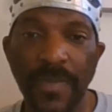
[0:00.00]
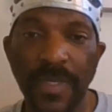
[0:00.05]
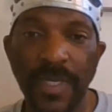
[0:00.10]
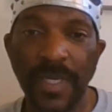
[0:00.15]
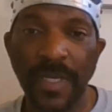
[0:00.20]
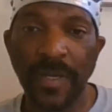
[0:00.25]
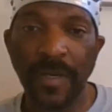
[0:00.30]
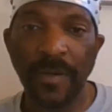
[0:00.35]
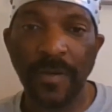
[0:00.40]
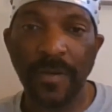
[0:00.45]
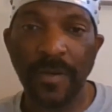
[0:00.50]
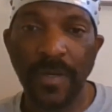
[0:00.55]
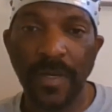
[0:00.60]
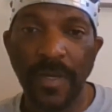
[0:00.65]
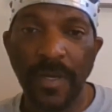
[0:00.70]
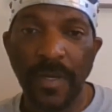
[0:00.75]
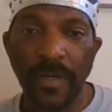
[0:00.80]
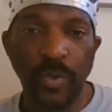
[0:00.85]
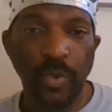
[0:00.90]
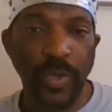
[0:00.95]
You know,
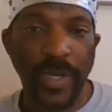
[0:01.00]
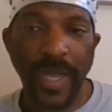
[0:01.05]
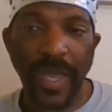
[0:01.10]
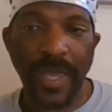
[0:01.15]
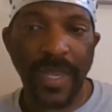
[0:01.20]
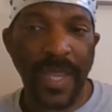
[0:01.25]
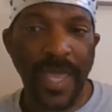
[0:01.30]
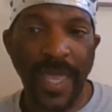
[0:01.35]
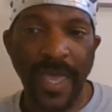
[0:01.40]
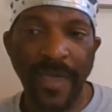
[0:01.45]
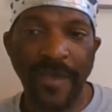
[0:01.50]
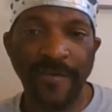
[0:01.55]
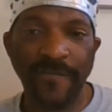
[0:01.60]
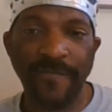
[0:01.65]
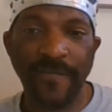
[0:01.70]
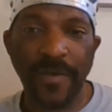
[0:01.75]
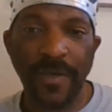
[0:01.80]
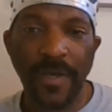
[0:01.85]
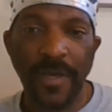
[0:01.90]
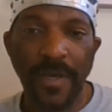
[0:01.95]
you can't
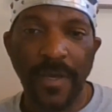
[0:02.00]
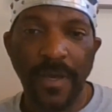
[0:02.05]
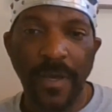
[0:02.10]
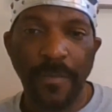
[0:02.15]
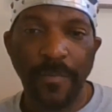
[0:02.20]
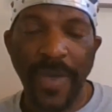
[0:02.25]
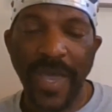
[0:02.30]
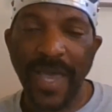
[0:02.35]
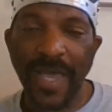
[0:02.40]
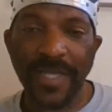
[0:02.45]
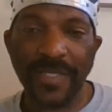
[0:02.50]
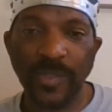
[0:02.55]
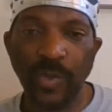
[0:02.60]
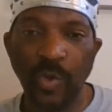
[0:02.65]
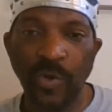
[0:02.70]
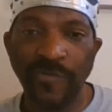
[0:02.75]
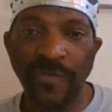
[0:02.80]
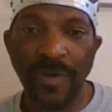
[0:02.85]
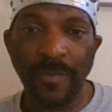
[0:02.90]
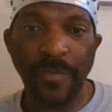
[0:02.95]
have
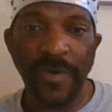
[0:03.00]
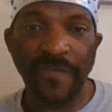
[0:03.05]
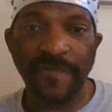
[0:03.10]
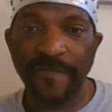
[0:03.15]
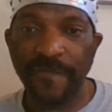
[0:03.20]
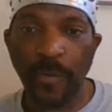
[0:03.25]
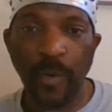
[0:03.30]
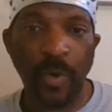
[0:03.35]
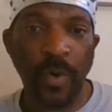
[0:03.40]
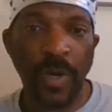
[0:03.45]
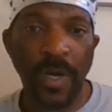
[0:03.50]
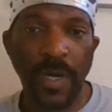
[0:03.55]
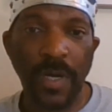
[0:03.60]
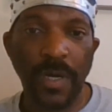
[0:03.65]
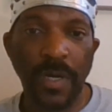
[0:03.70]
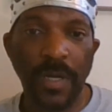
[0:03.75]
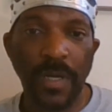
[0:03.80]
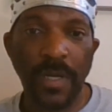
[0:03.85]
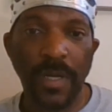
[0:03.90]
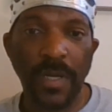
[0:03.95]
Passover before
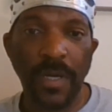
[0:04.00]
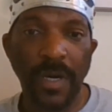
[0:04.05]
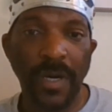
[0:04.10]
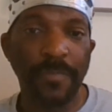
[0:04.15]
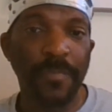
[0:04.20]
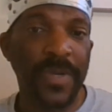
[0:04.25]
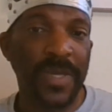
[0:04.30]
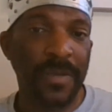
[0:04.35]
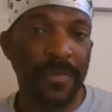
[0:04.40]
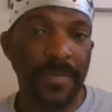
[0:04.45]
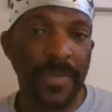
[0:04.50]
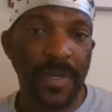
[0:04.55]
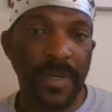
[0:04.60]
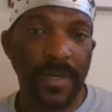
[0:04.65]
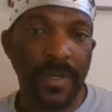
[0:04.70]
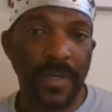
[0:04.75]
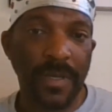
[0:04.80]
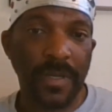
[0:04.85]
Abib.